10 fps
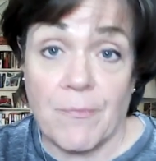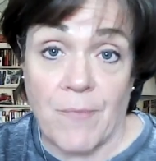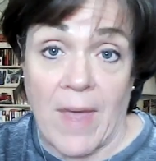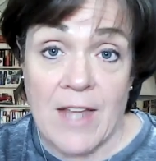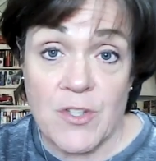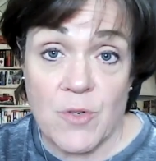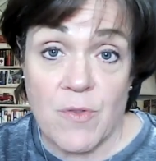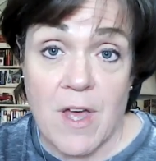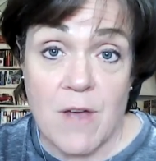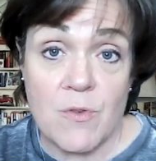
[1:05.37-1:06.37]
answer
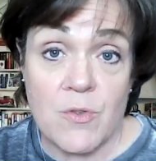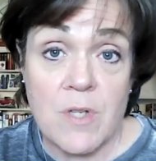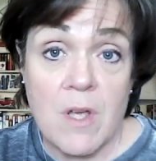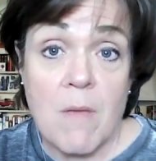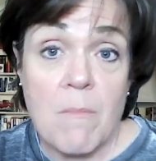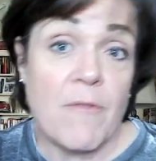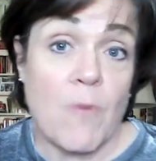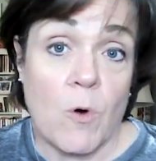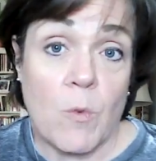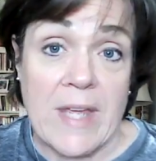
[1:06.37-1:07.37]
those
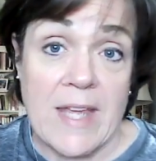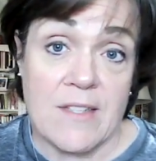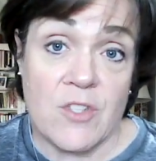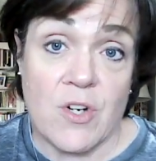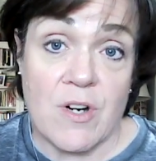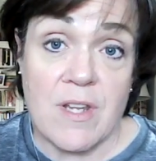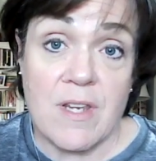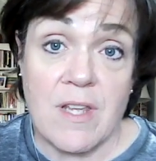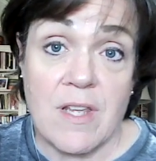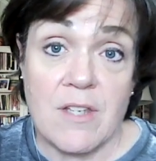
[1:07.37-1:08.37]
before we get started
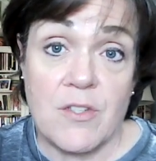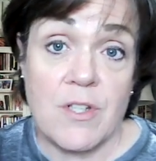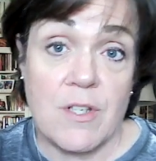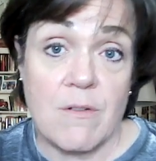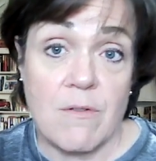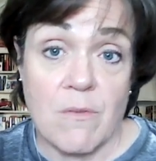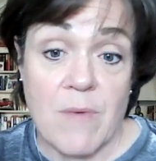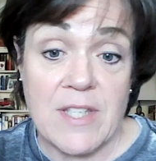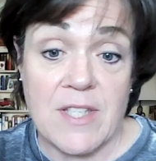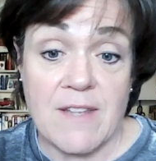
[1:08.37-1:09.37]
into the
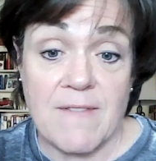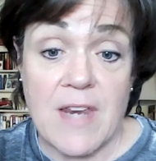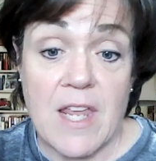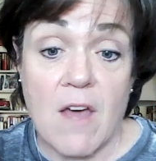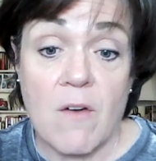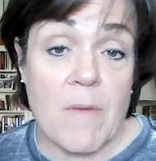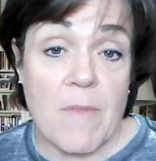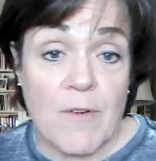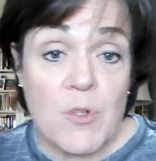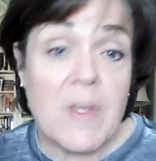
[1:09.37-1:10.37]
rest of the video. The
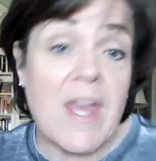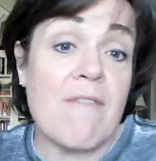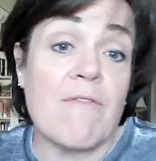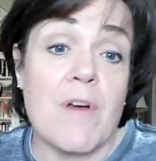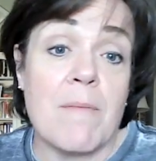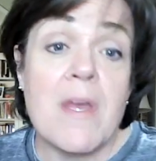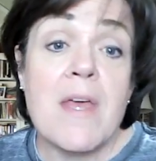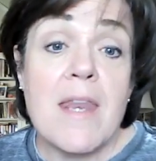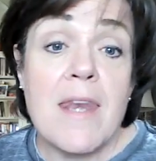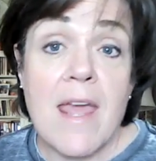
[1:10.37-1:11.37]
first one came from
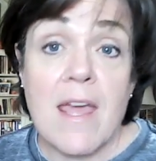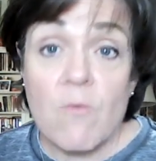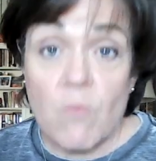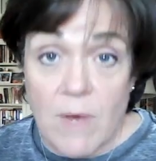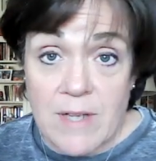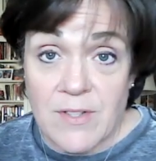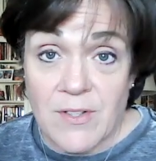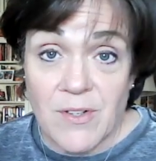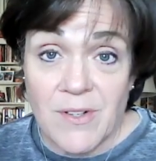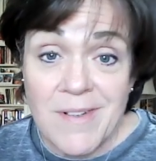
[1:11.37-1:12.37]
Nan
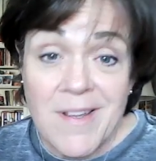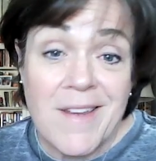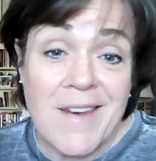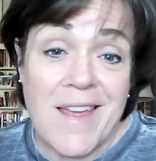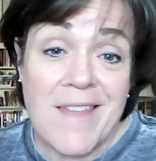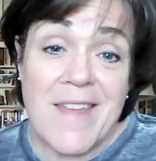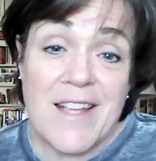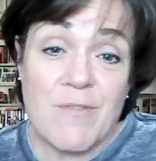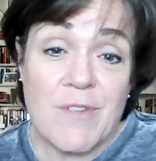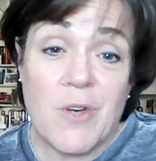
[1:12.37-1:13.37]
Russell. Nan, thanks
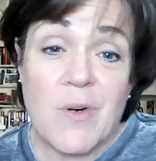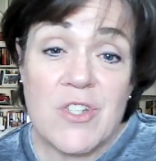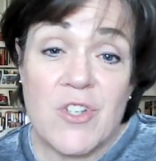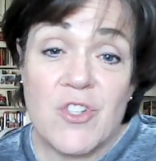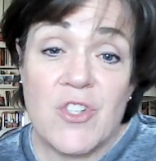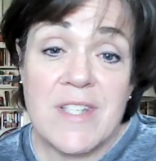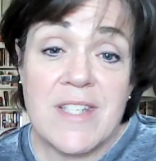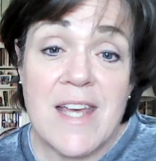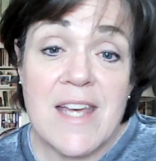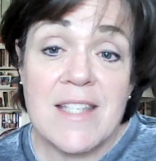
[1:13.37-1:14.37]
for the question. She
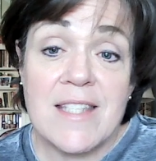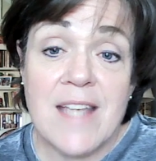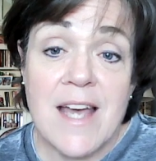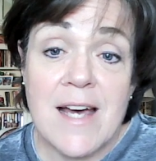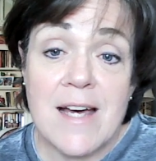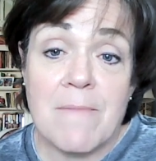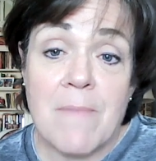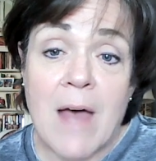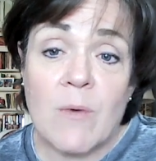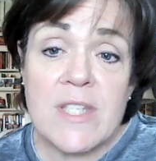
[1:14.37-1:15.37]
says,
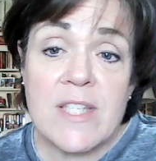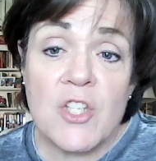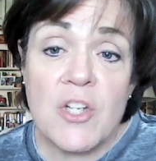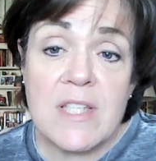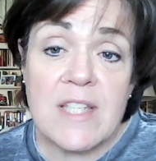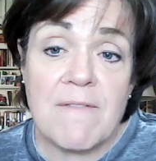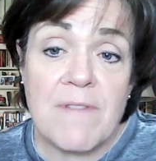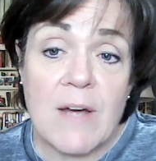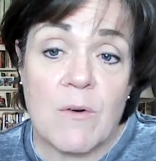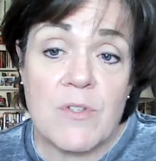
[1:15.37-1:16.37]
I was stitching
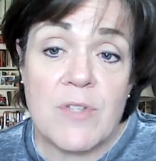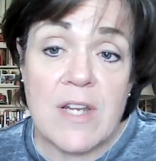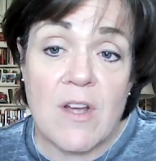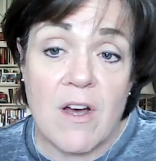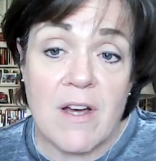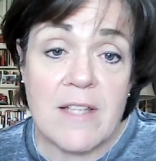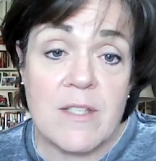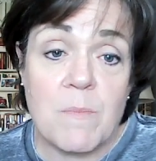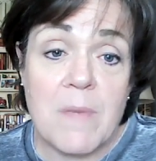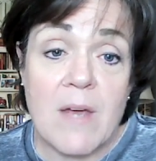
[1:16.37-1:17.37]
sunflowers in
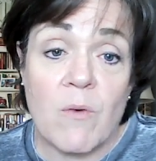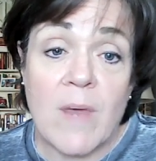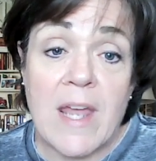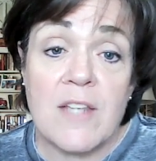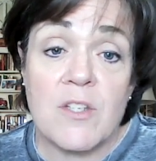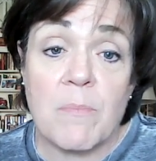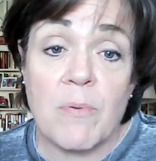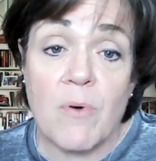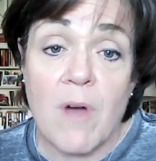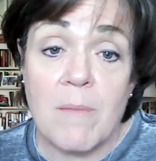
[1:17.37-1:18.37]
August, but ran into
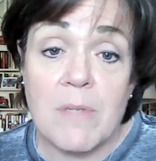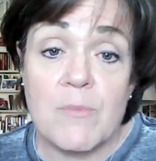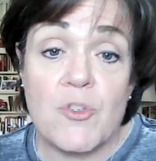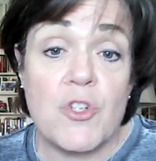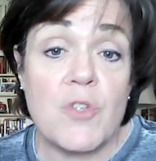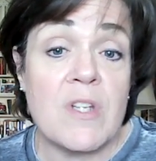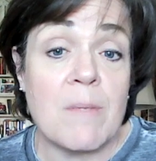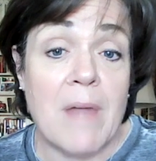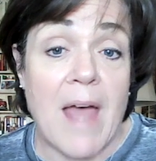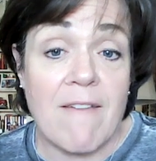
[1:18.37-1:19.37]
problems choosing
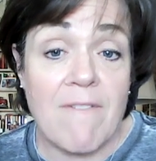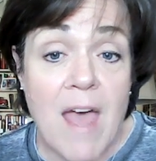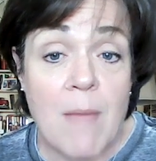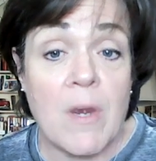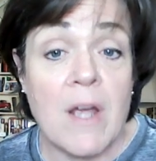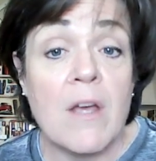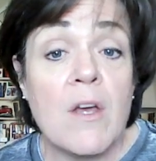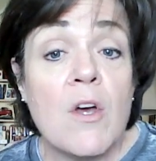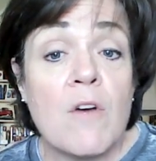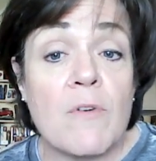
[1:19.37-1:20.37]
black fabric
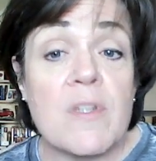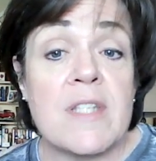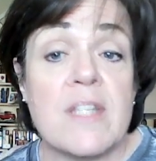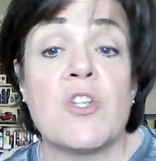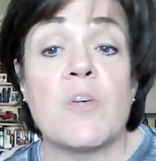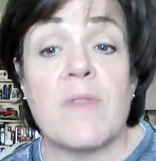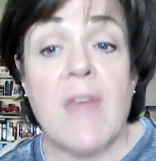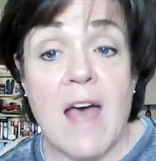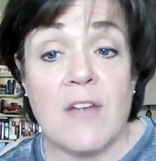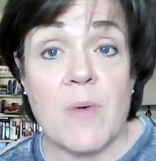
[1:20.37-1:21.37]
for the stitching with the
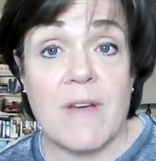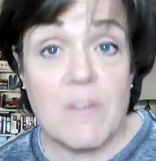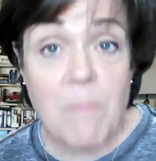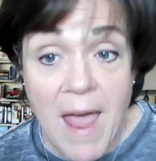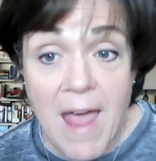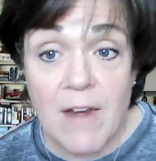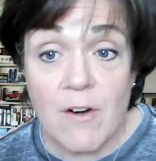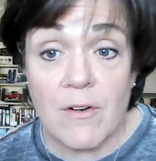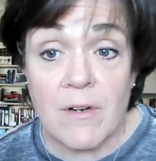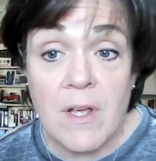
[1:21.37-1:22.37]
Housewives
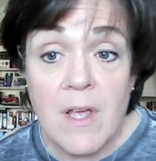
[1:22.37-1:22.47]
pattern.